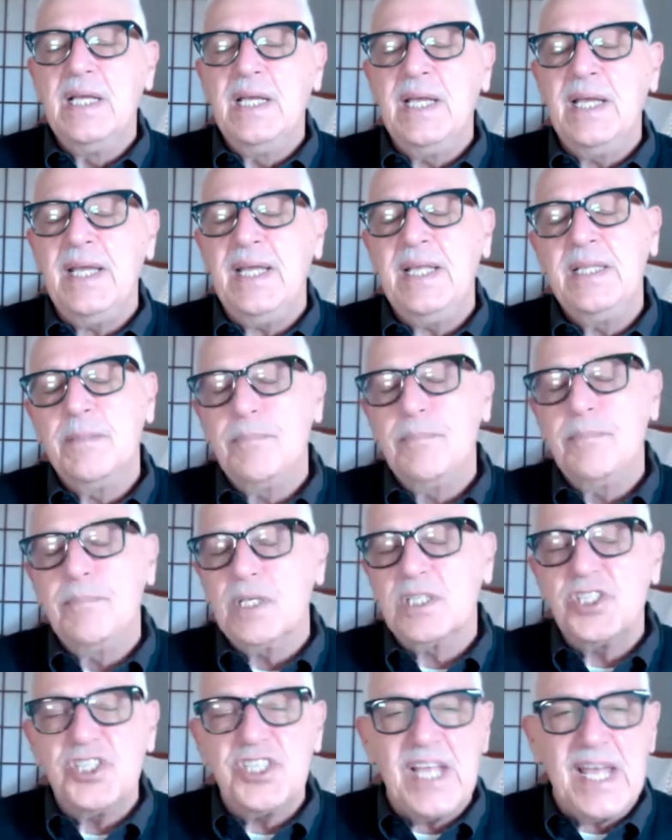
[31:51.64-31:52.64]
In the book,
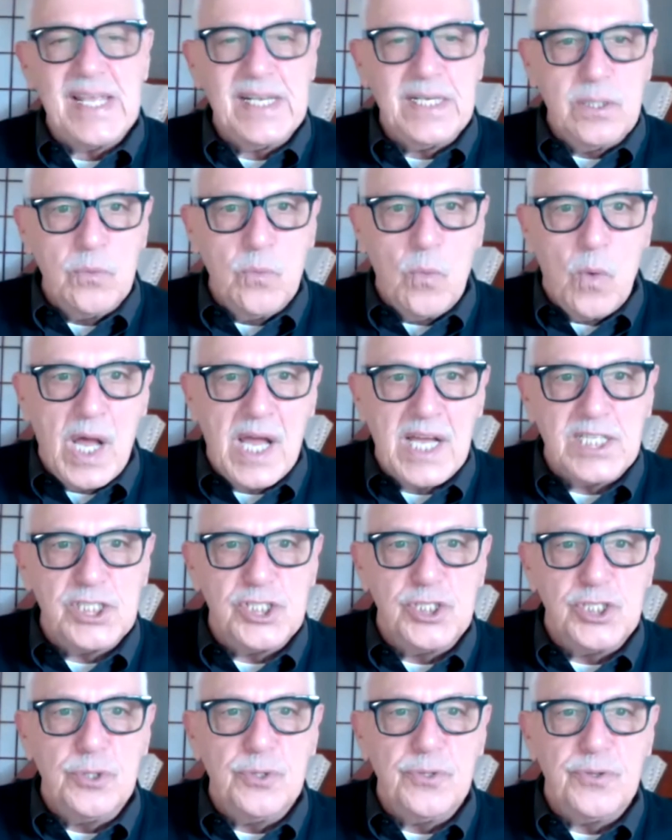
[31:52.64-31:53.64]
Shannon walks
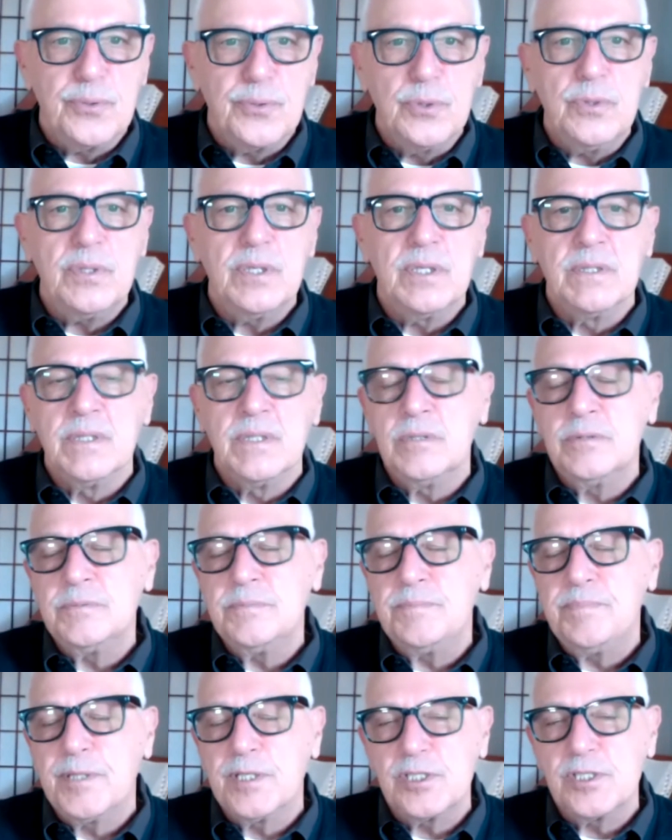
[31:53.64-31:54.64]
you through her own
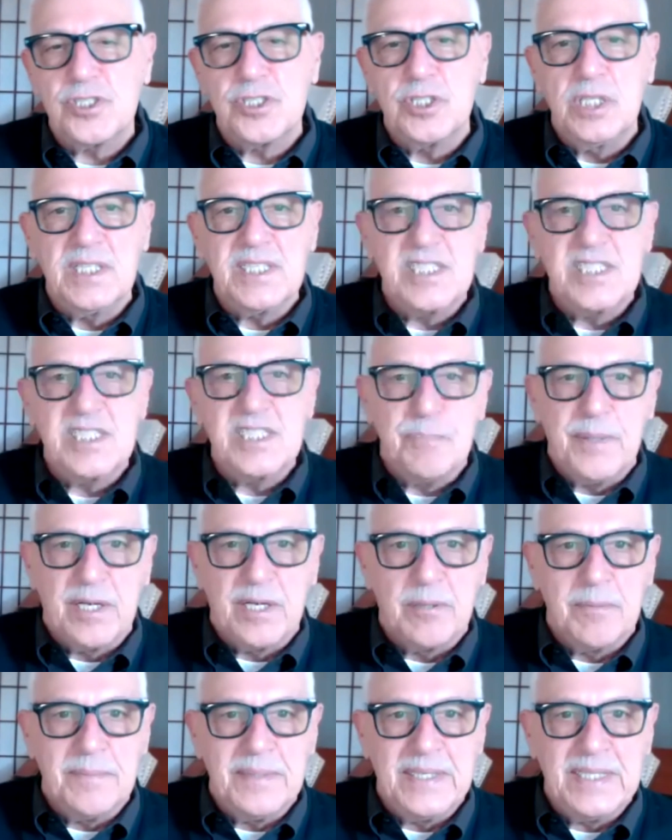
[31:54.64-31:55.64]
personal
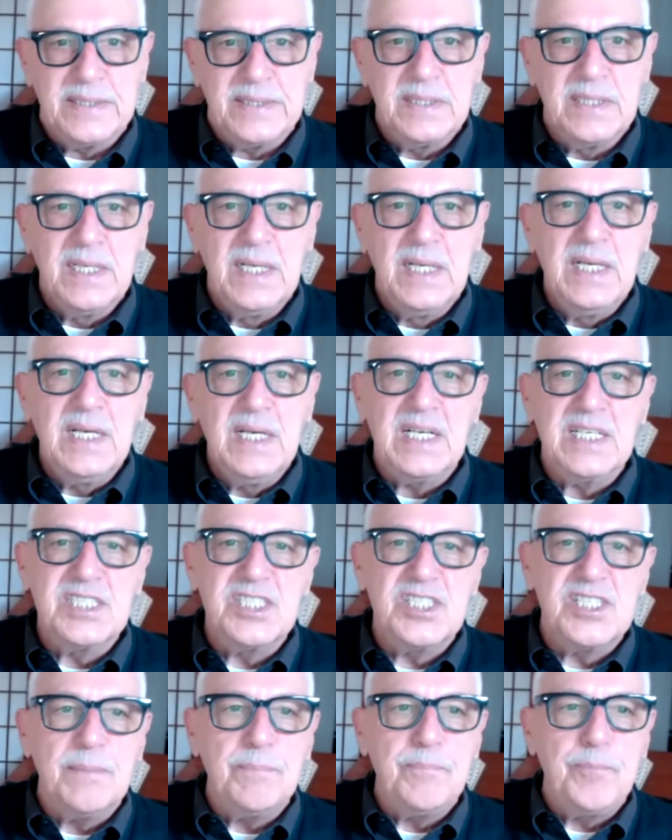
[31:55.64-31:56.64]
experiment, a
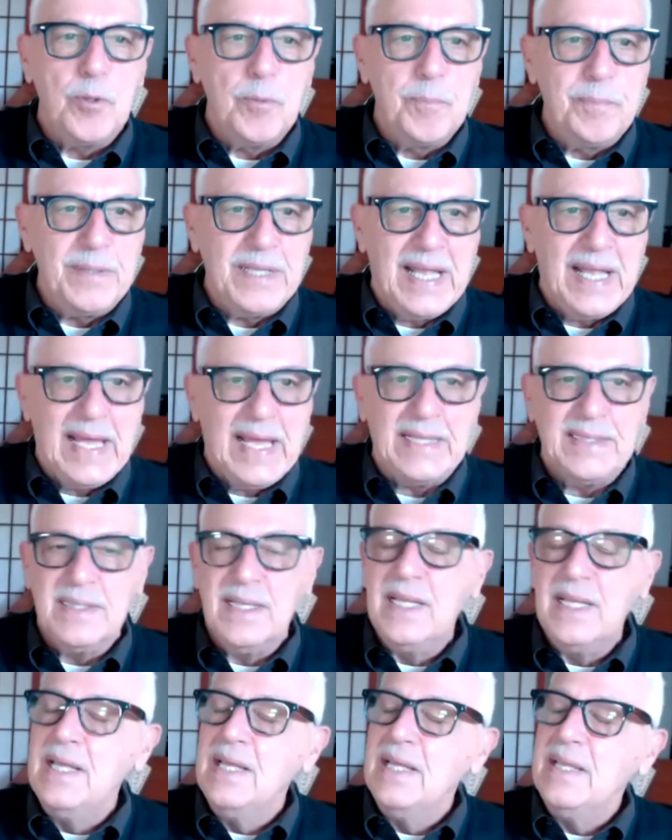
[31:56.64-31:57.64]
simple plan
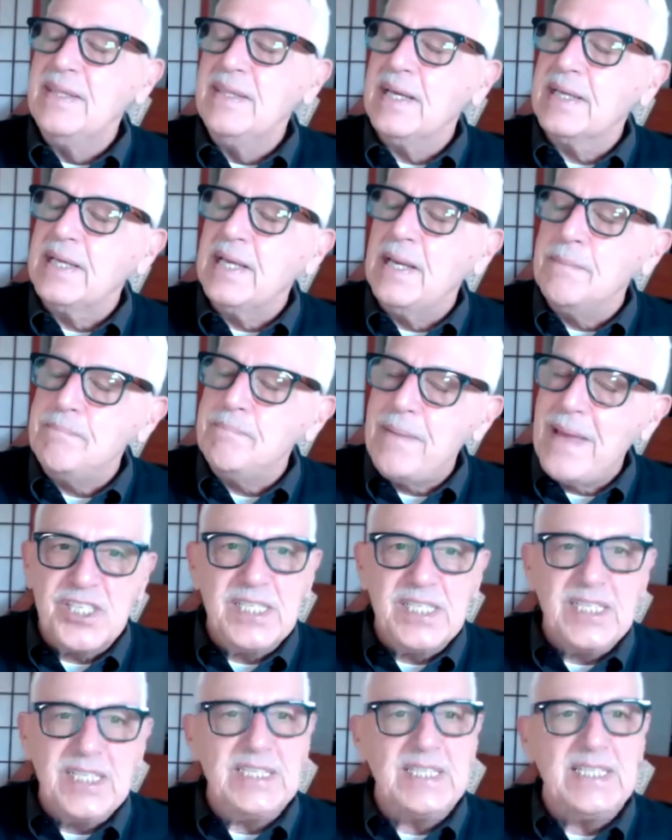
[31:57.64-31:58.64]
that
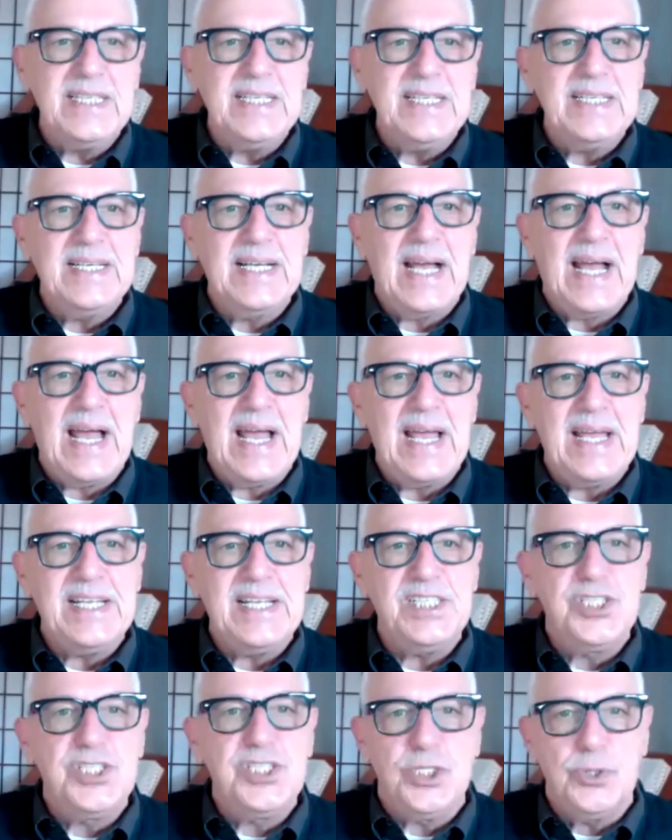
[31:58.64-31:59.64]
compassionately
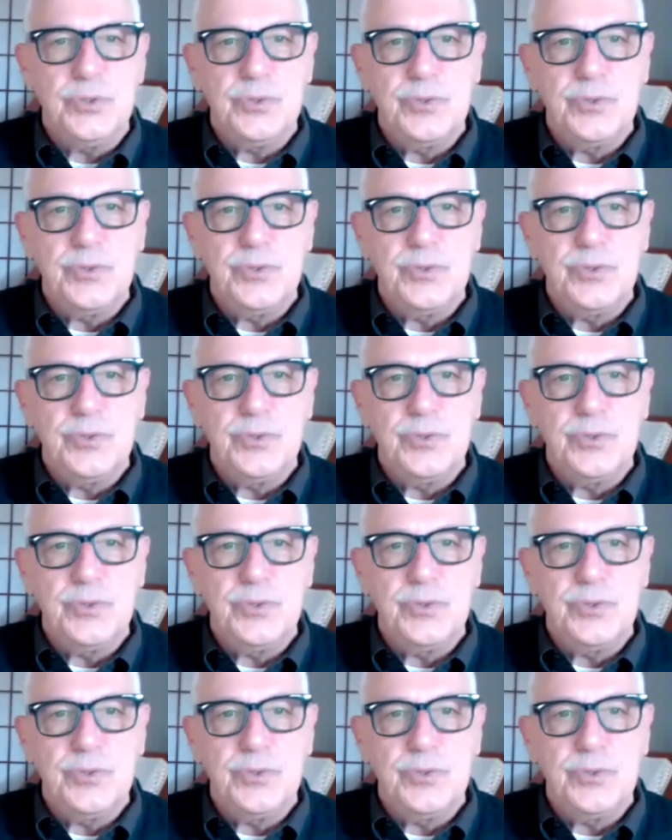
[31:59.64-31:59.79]
guides you